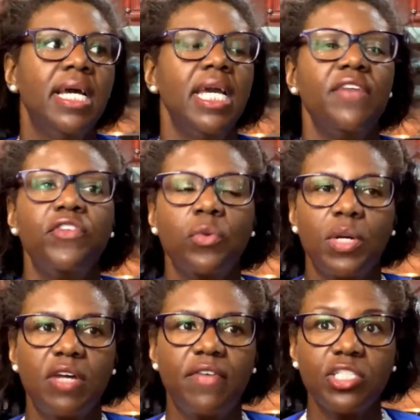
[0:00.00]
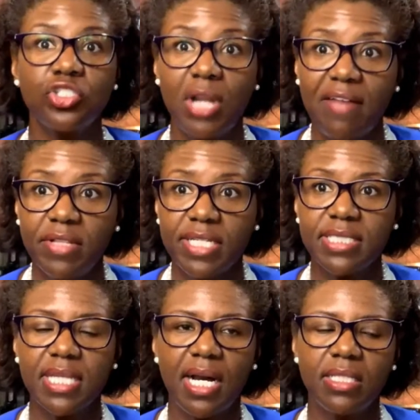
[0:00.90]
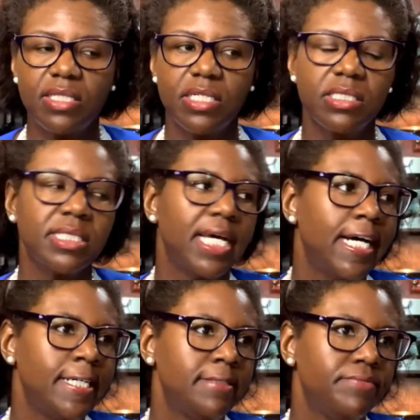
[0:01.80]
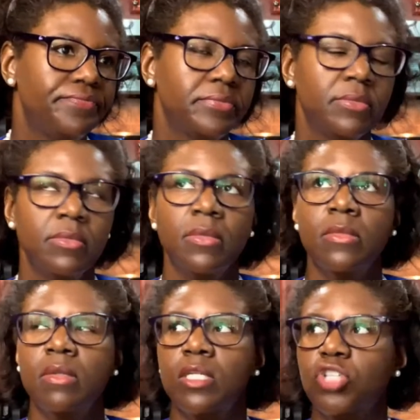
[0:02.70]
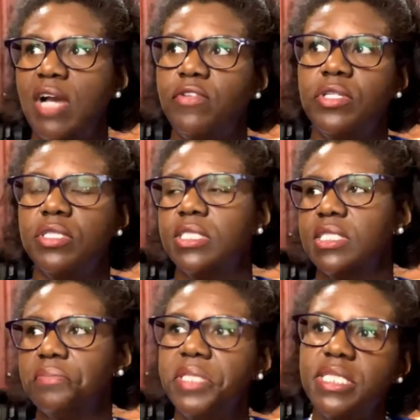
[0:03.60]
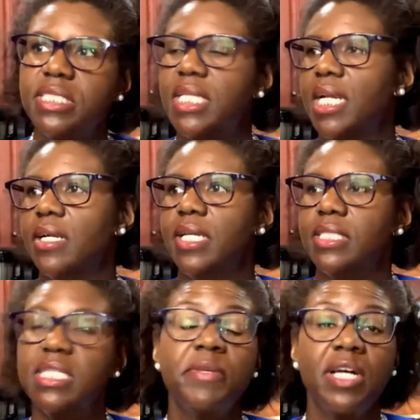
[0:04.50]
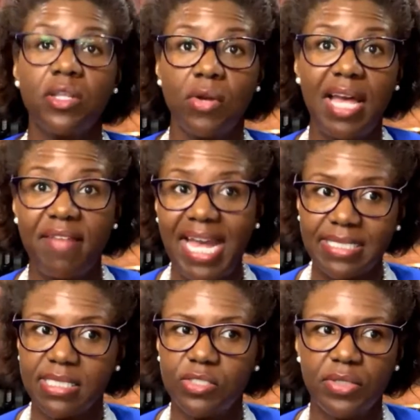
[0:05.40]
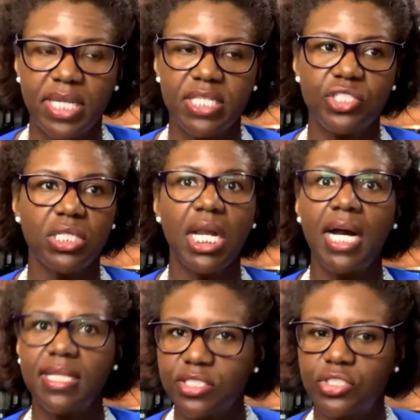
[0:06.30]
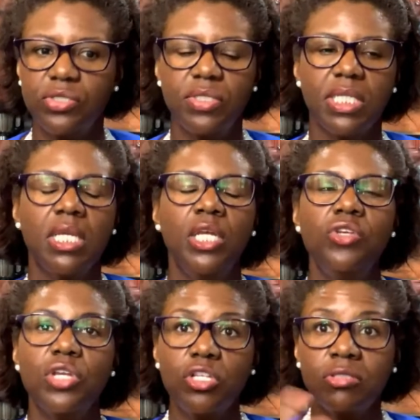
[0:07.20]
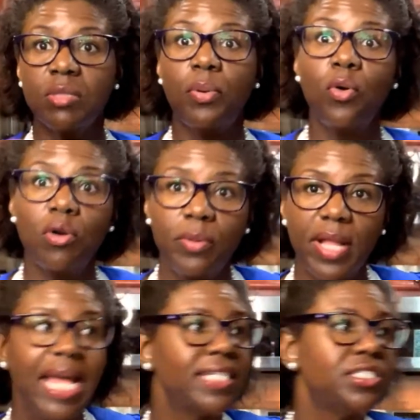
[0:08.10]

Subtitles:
If you're one of our traveling scholars, travel nurses, military, some of y'all don't have access to a kitchen, college student, you could use the pourable eggs